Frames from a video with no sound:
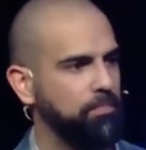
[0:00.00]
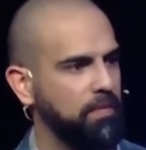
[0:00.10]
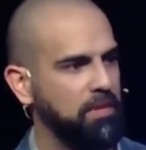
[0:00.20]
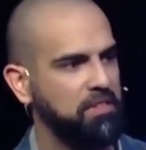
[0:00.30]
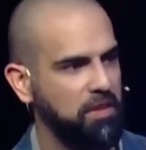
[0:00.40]

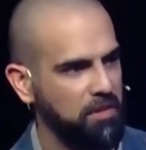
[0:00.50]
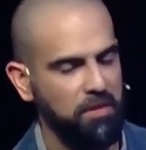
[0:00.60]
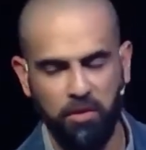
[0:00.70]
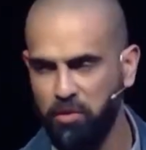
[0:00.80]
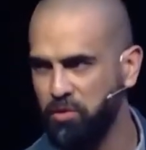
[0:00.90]
It's good
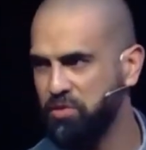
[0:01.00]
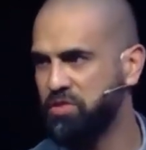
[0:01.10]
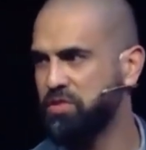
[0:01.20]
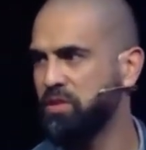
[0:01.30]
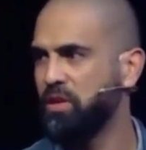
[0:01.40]

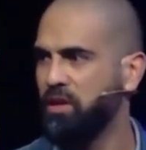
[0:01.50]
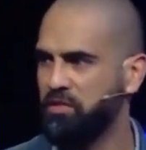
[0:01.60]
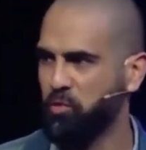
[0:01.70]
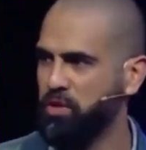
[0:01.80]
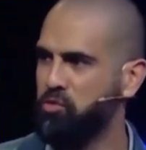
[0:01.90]
news. It's
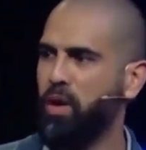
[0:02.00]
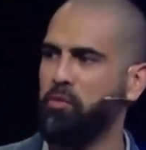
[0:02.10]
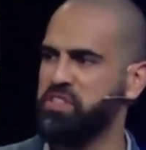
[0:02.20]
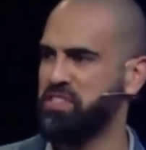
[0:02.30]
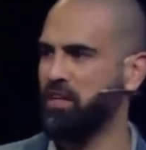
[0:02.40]
the reason why we
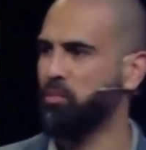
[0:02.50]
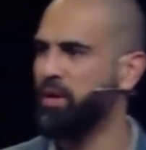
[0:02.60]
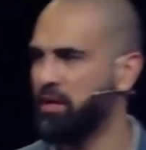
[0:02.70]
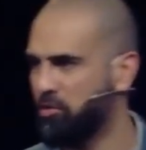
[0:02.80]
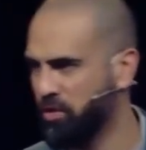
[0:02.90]

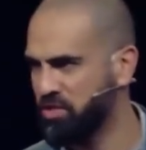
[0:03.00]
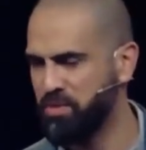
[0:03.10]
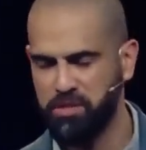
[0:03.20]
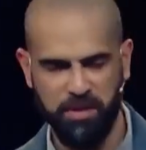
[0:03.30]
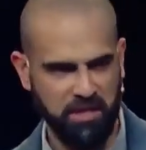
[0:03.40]
celebrate
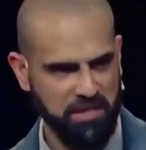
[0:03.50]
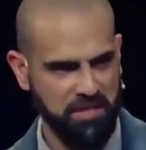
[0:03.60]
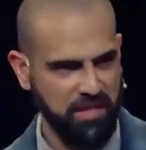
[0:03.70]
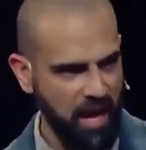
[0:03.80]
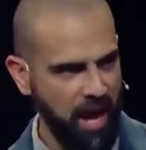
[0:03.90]
Christmas, because as
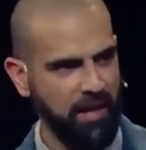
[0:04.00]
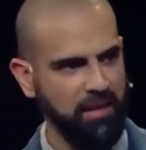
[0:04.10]
God